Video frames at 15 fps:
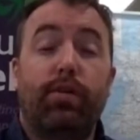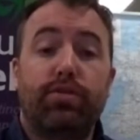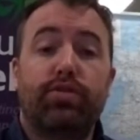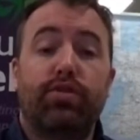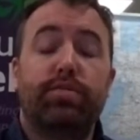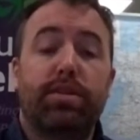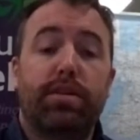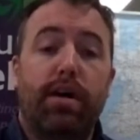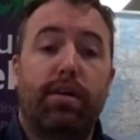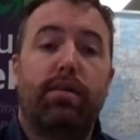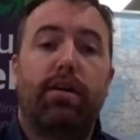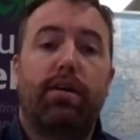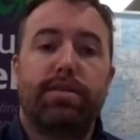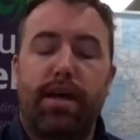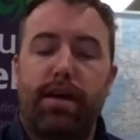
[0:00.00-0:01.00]
groups that
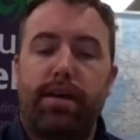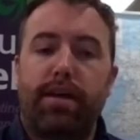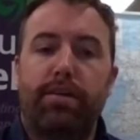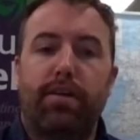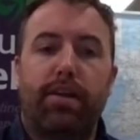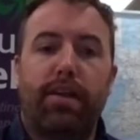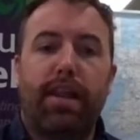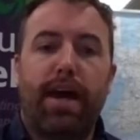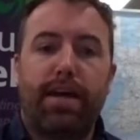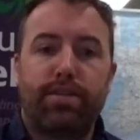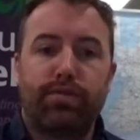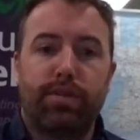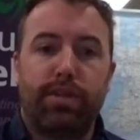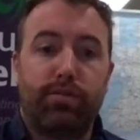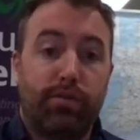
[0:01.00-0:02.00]
I sat in on last
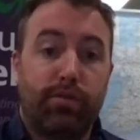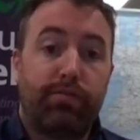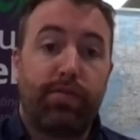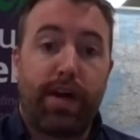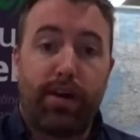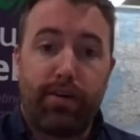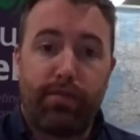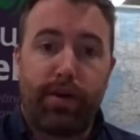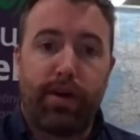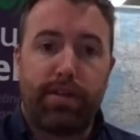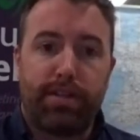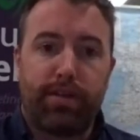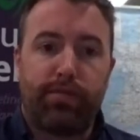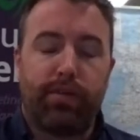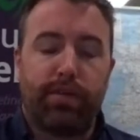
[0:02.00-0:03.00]
week were very, very
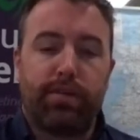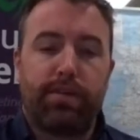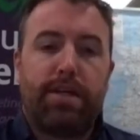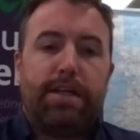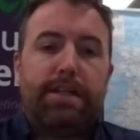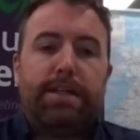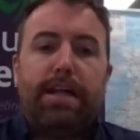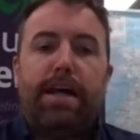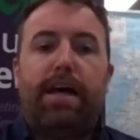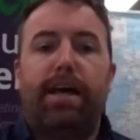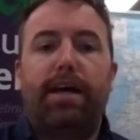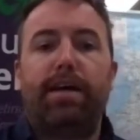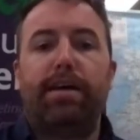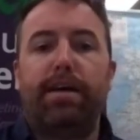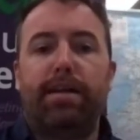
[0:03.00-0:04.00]
different
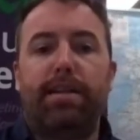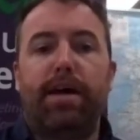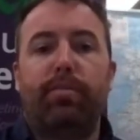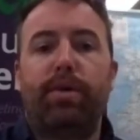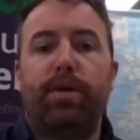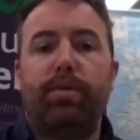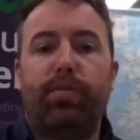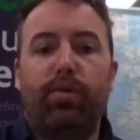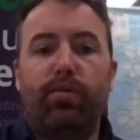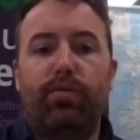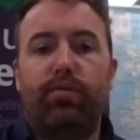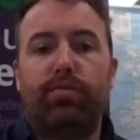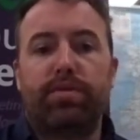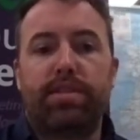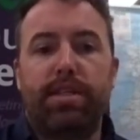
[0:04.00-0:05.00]
in that
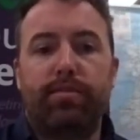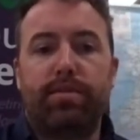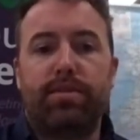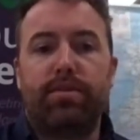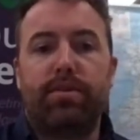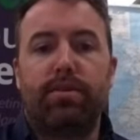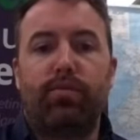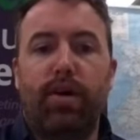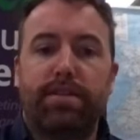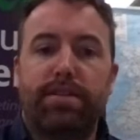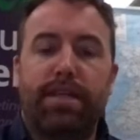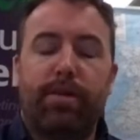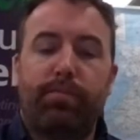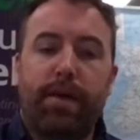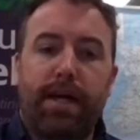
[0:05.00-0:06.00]
people seemed to want to
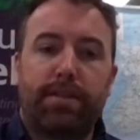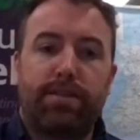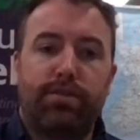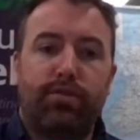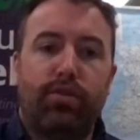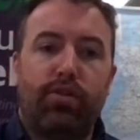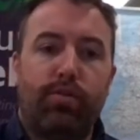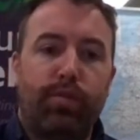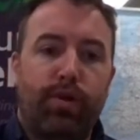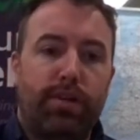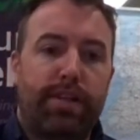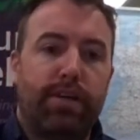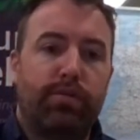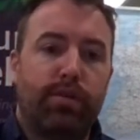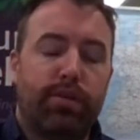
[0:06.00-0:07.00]
get back to normal.
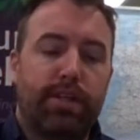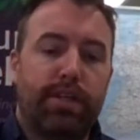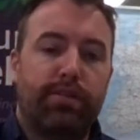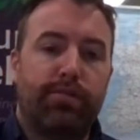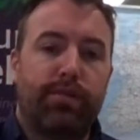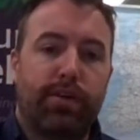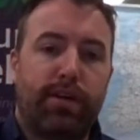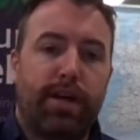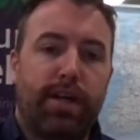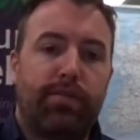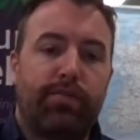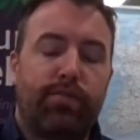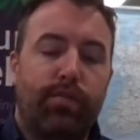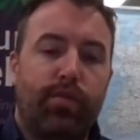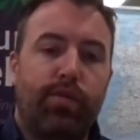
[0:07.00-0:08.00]
They were looking for kind
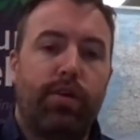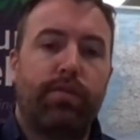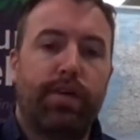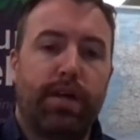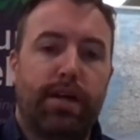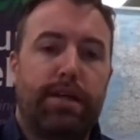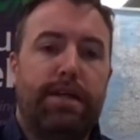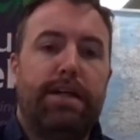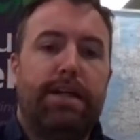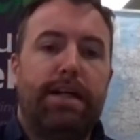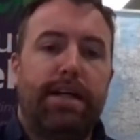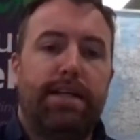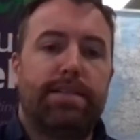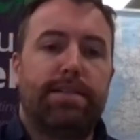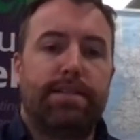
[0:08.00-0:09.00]
of more of a
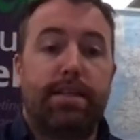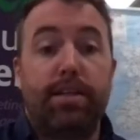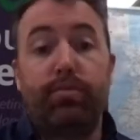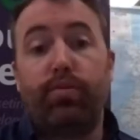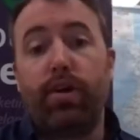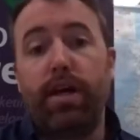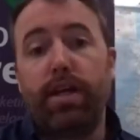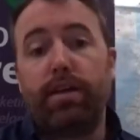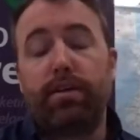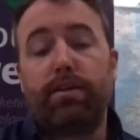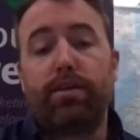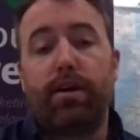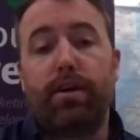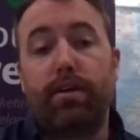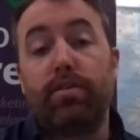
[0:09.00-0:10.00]
city break,
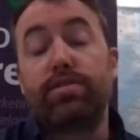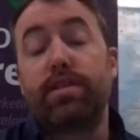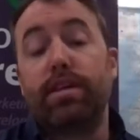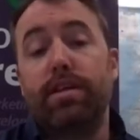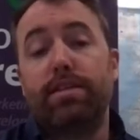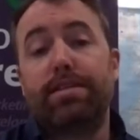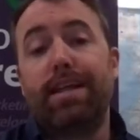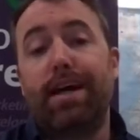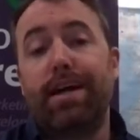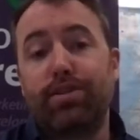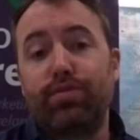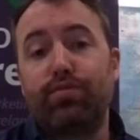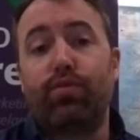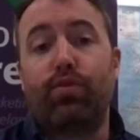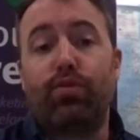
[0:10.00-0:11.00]
a
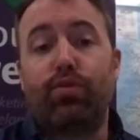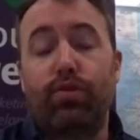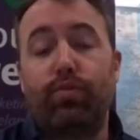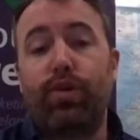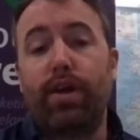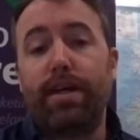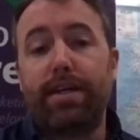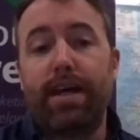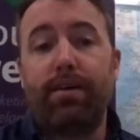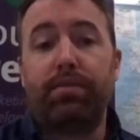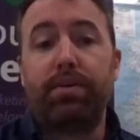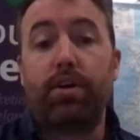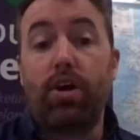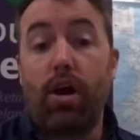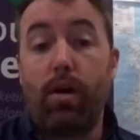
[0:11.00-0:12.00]
city/rural break, having
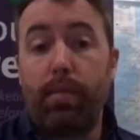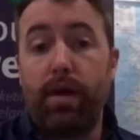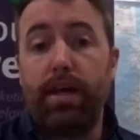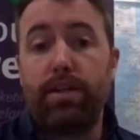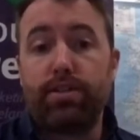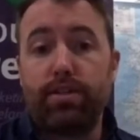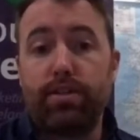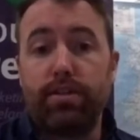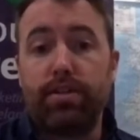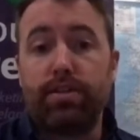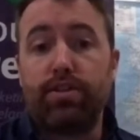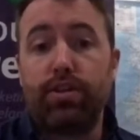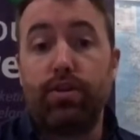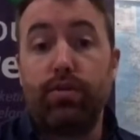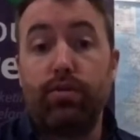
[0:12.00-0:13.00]
a combination of the
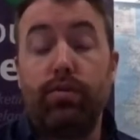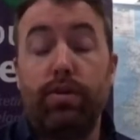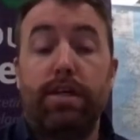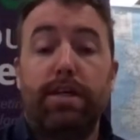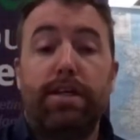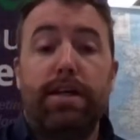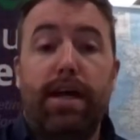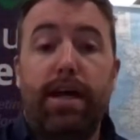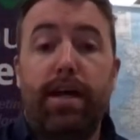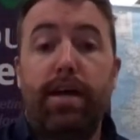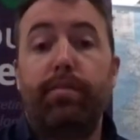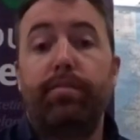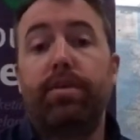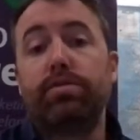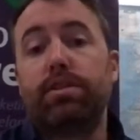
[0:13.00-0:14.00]
two.
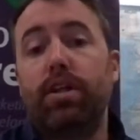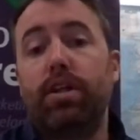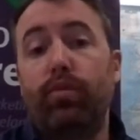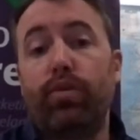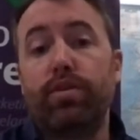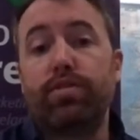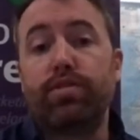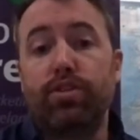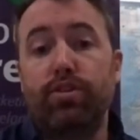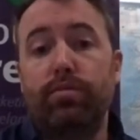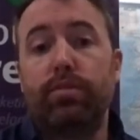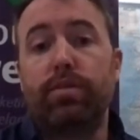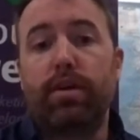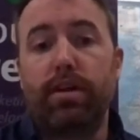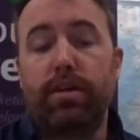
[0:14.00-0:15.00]
And there was a lot more
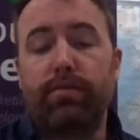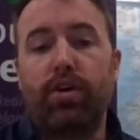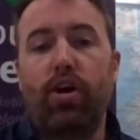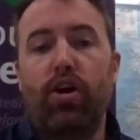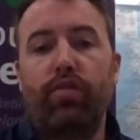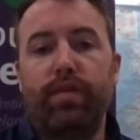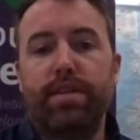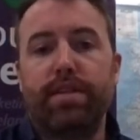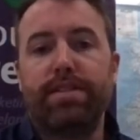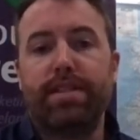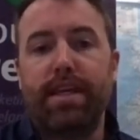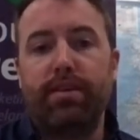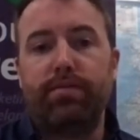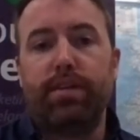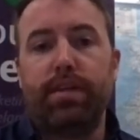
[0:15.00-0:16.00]
assumed kind of COVID
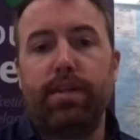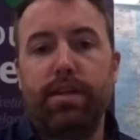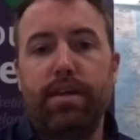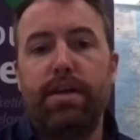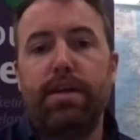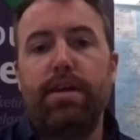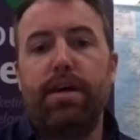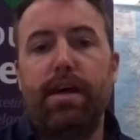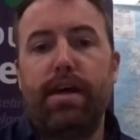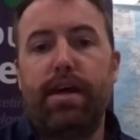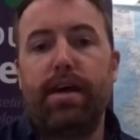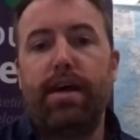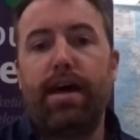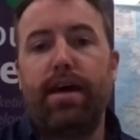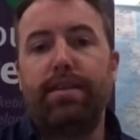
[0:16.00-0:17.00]
safety,
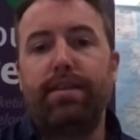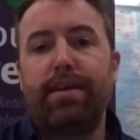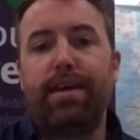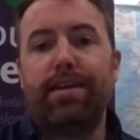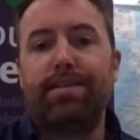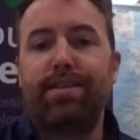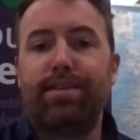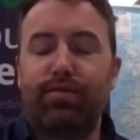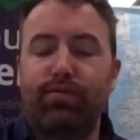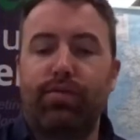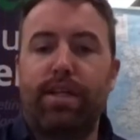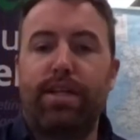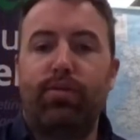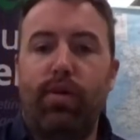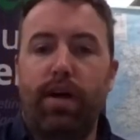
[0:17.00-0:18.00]
and they didn't
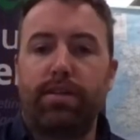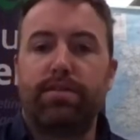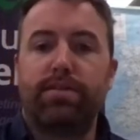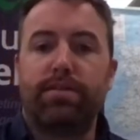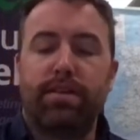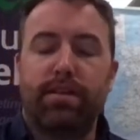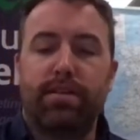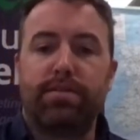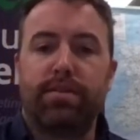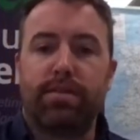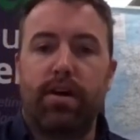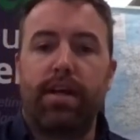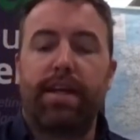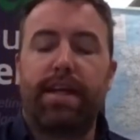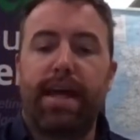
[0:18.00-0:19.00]
really want to
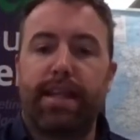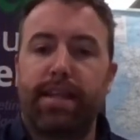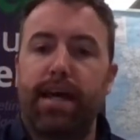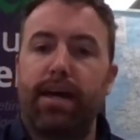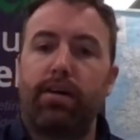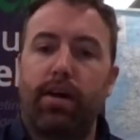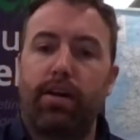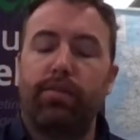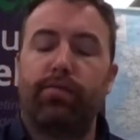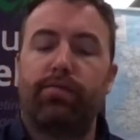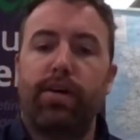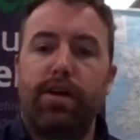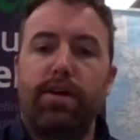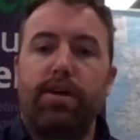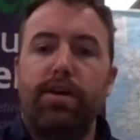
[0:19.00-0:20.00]
kind of get that kind of
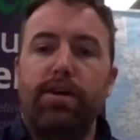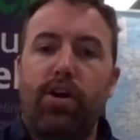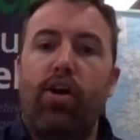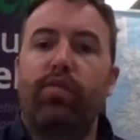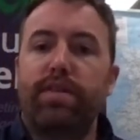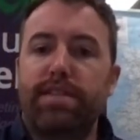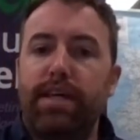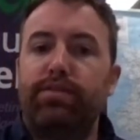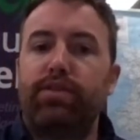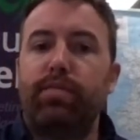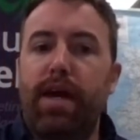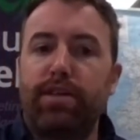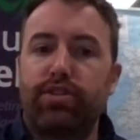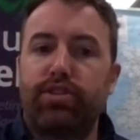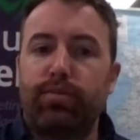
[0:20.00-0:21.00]
COVID safety
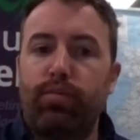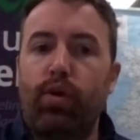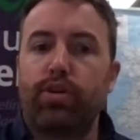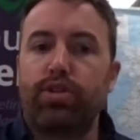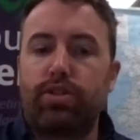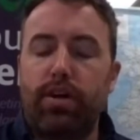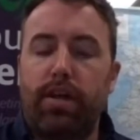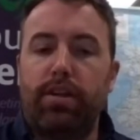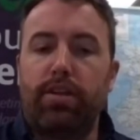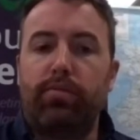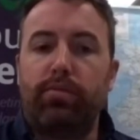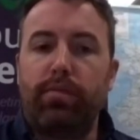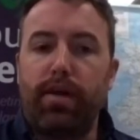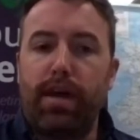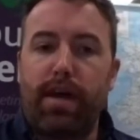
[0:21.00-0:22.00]
messaging pushed on
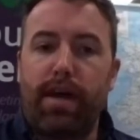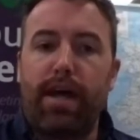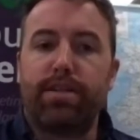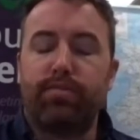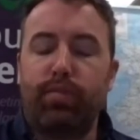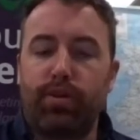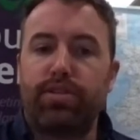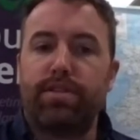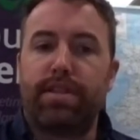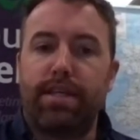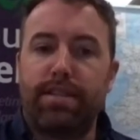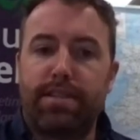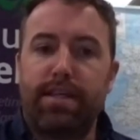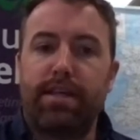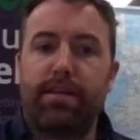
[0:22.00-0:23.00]
them as much as they
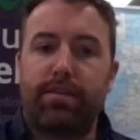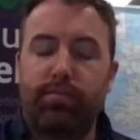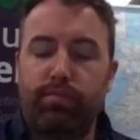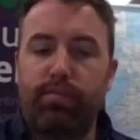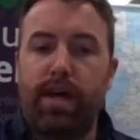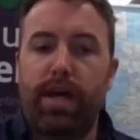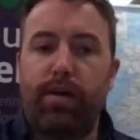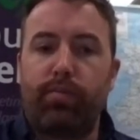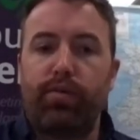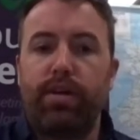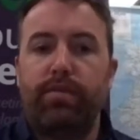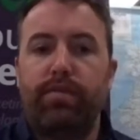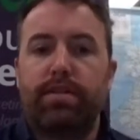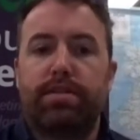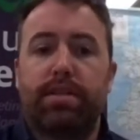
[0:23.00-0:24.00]
did
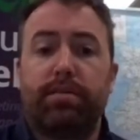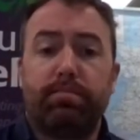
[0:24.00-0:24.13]
previously.